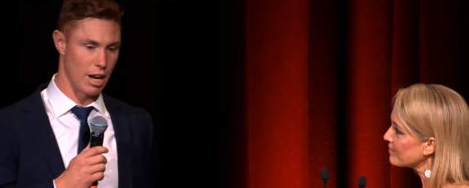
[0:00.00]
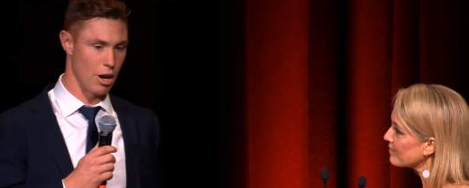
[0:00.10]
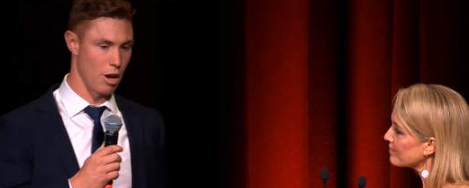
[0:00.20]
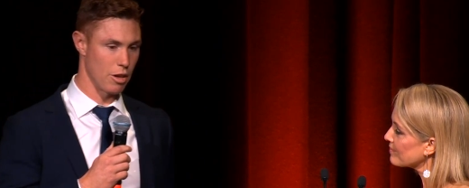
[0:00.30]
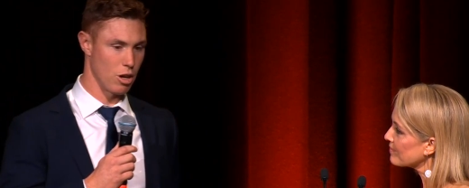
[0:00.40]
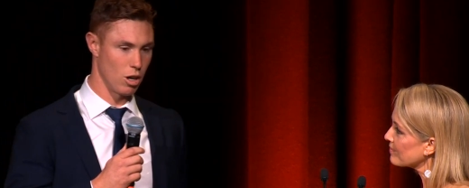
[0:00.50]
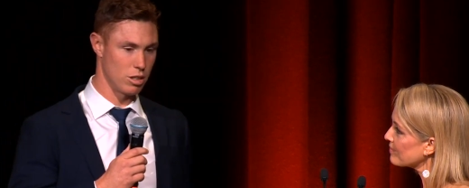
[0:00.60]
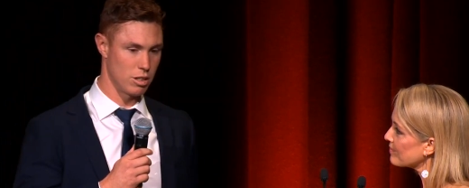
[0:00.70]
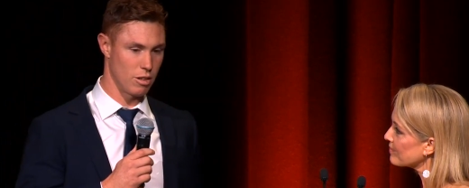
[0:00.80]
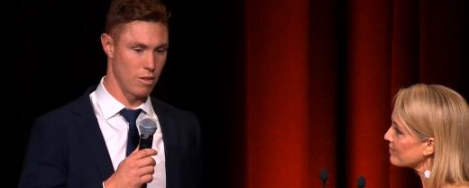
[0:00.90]
Speaker 1: and I know the
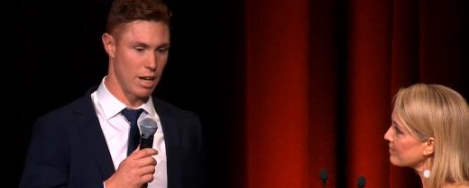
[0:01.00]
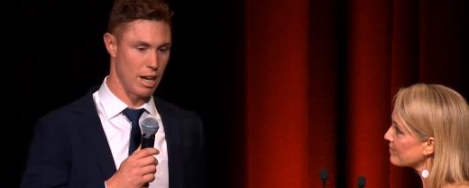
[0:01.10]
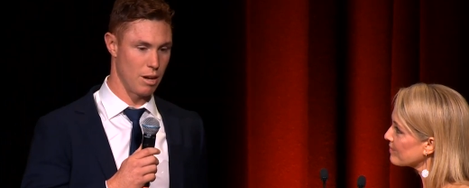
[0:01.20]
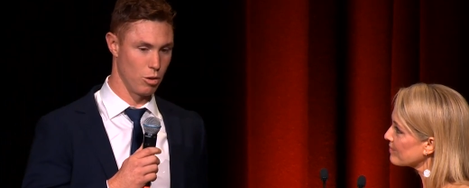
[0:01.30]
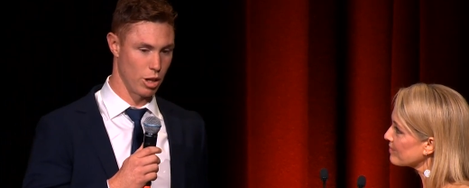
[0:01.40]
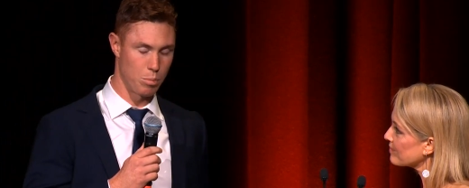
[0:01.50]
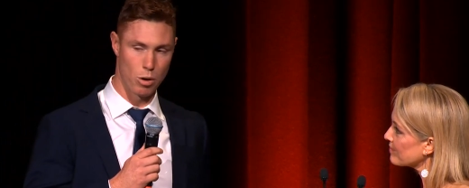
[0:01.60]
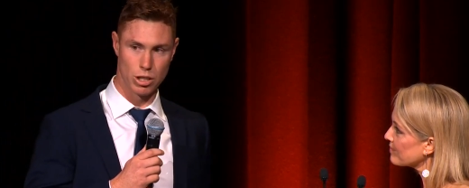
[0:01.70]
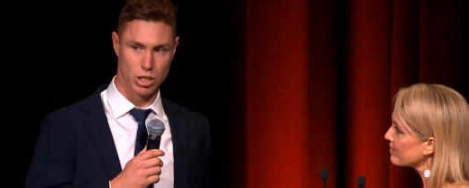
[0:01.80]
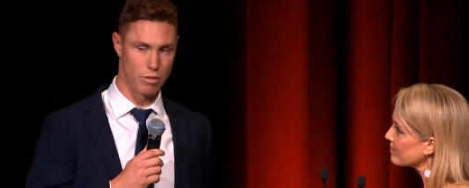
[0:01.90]
guys are uh, really
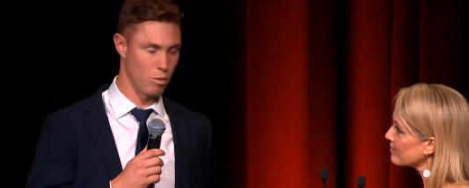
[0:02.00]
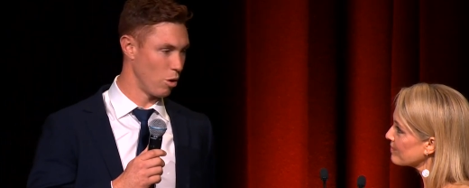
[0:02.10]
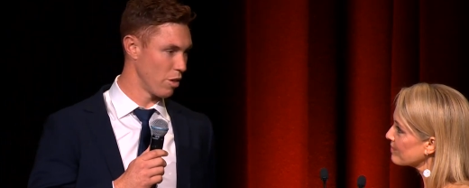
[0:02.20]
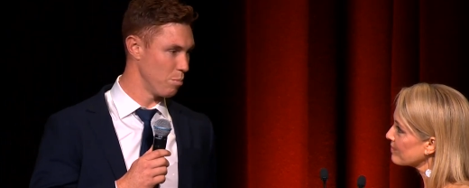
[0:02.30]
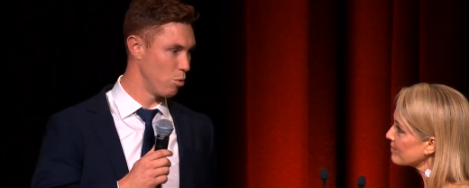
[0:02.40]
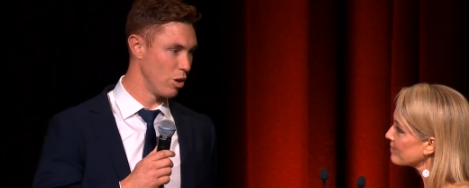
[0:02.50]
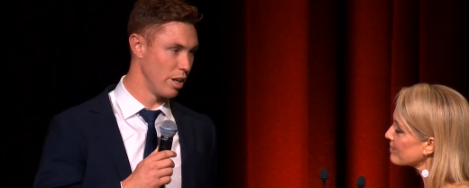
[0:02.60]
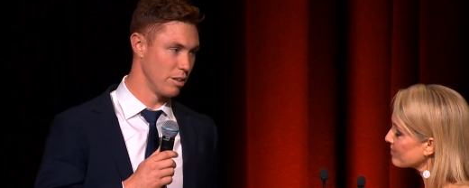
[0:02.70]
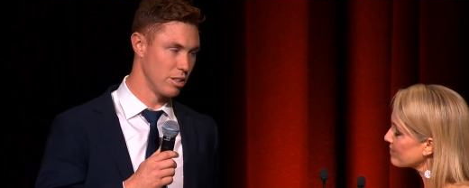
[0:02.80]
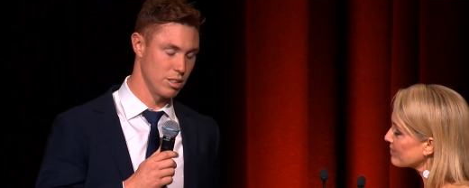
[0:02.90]
appreciative of what they put
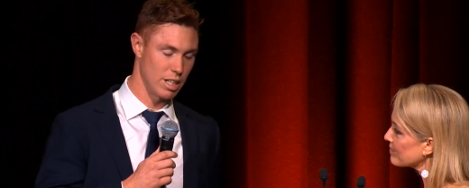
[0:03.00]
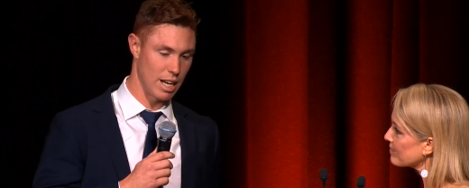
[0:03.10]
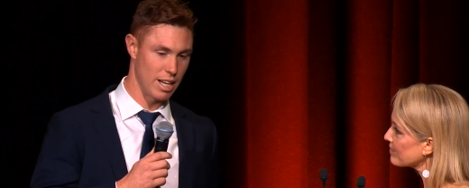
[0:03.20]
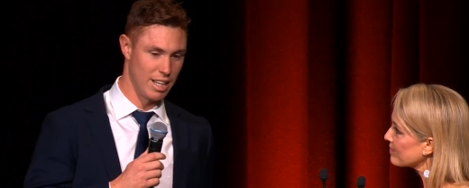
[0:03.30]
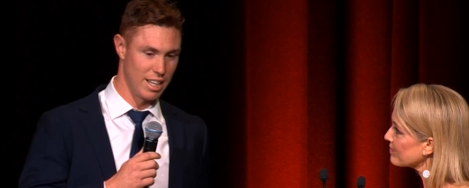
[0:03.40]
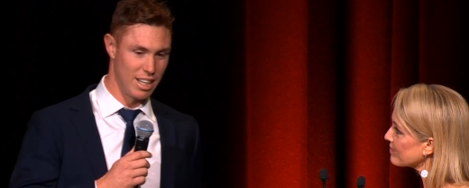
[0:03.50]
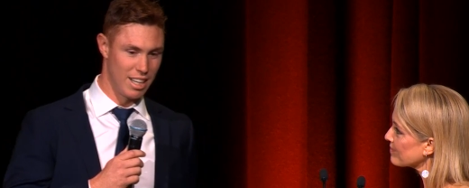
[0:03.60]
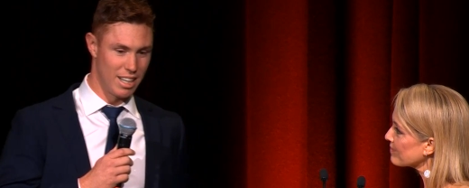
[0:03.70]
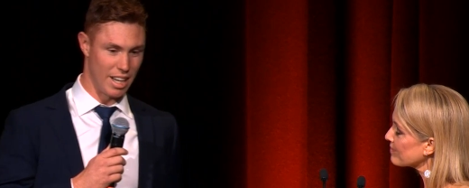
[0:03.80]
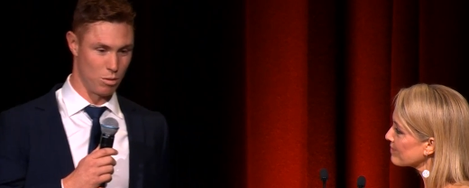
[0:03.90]
in because. Uh,
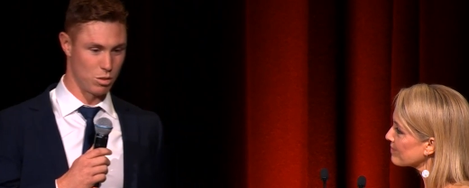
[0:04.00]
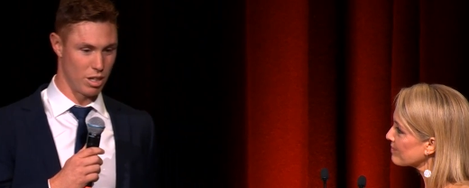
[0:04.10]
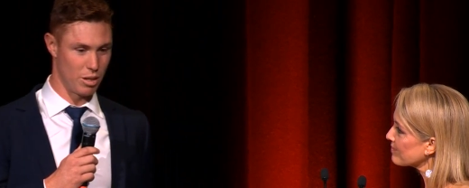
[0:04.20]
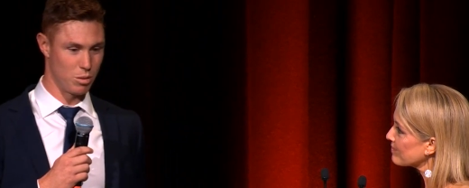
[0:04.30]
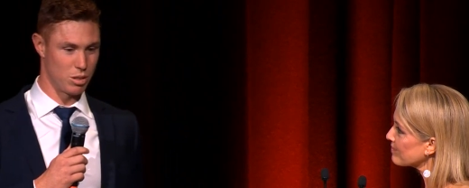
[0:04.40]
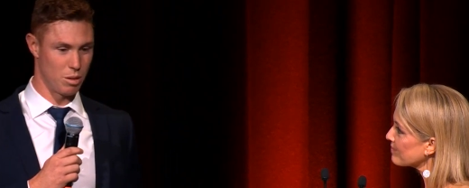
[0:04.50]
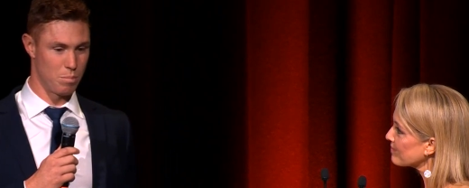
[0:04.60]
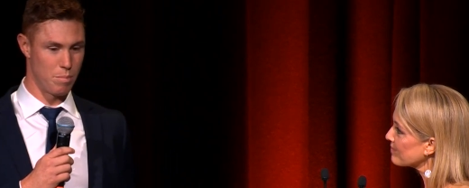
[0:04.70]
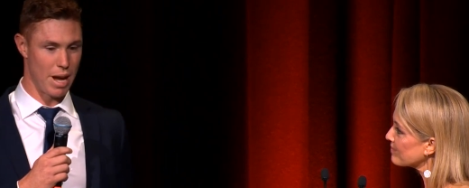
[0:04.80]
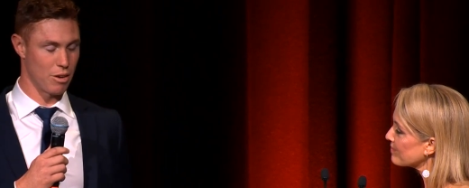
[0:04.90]
yeah, it was, a, it was a
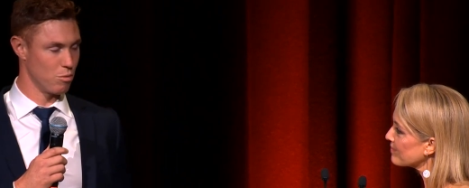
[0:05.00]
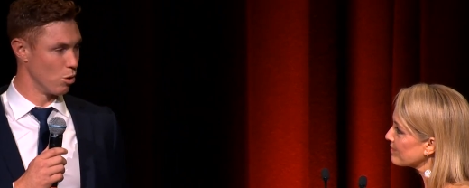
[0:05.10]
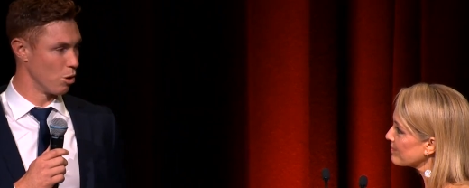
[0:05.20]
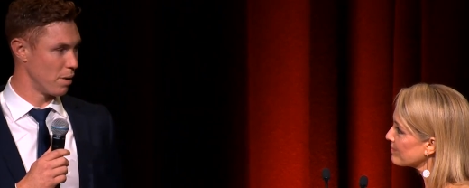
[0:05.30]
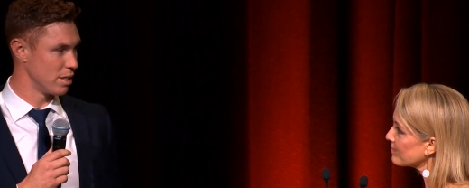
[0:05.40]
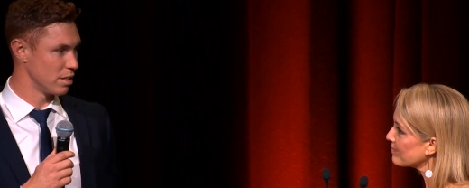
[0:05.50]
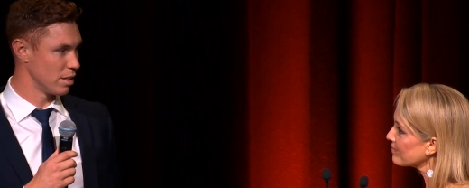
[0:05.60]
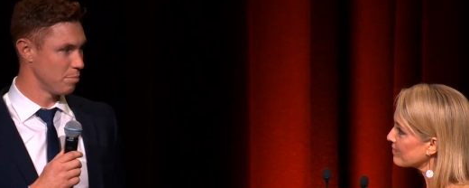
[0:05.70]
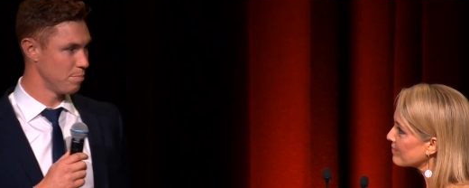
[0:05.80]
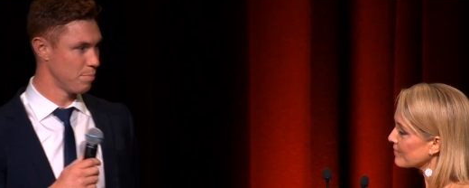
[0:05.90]
mountain of work,
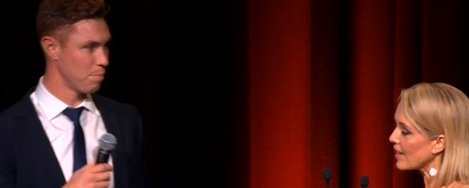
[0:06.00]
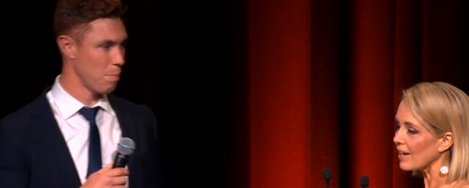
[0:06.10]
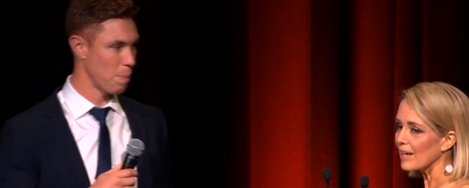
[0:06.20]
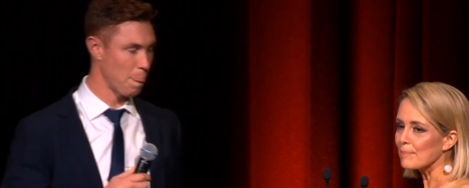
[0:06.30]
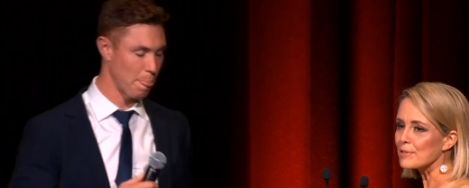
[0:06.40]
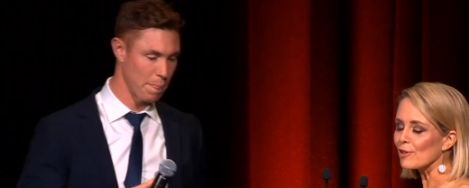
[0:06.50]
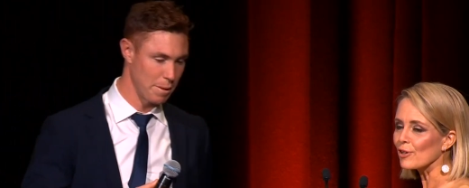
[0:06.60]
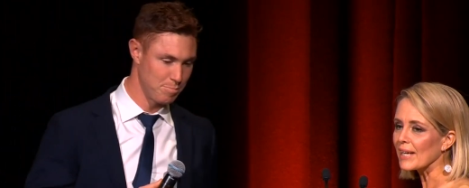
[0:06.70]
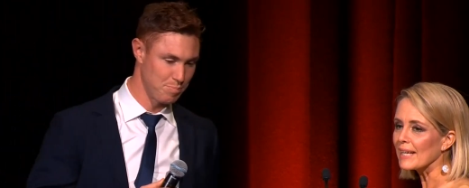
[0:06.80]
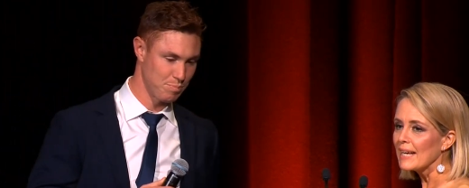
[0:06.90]
basically.
Speaker 2: Yeah,
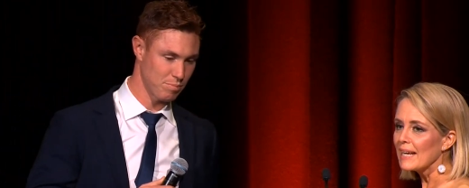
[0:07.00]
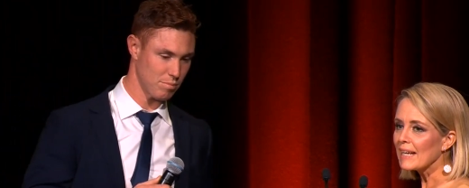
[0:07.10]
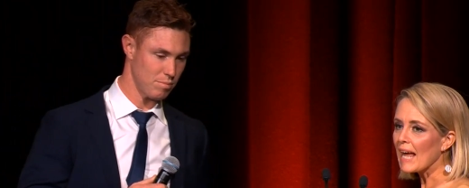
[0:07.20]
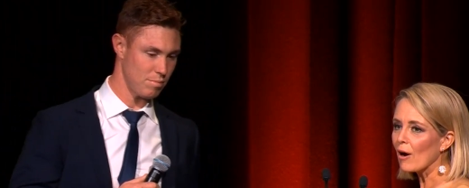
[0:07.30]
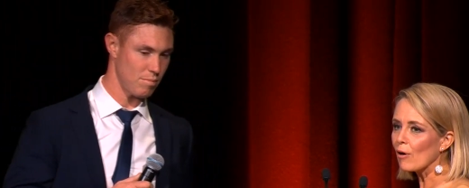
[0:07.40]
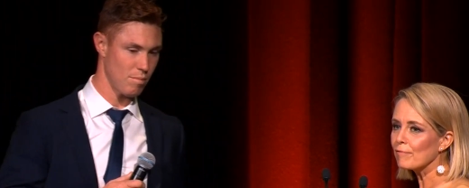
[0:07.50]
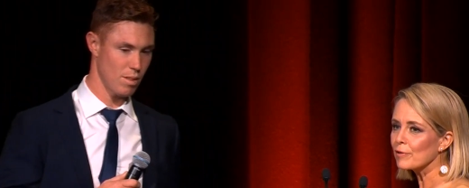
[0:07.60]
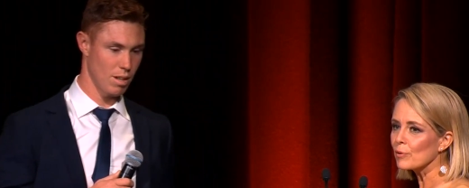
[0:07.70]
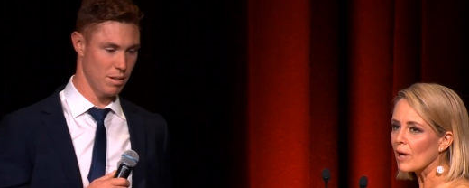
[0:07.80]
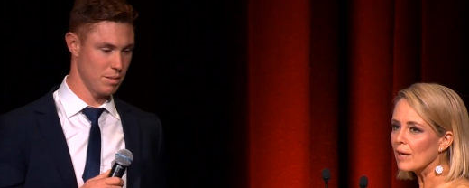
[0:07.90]
absolutely. Now, off
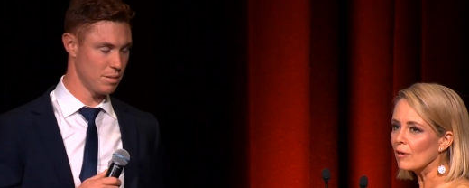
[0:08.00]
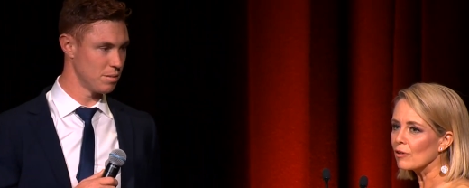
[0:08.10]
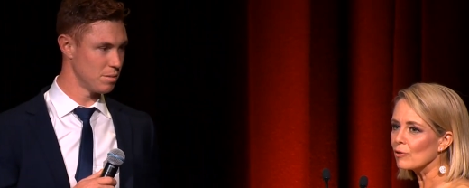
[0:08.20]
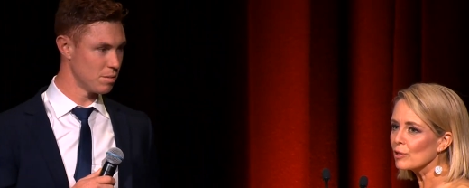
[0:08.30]
field, I know your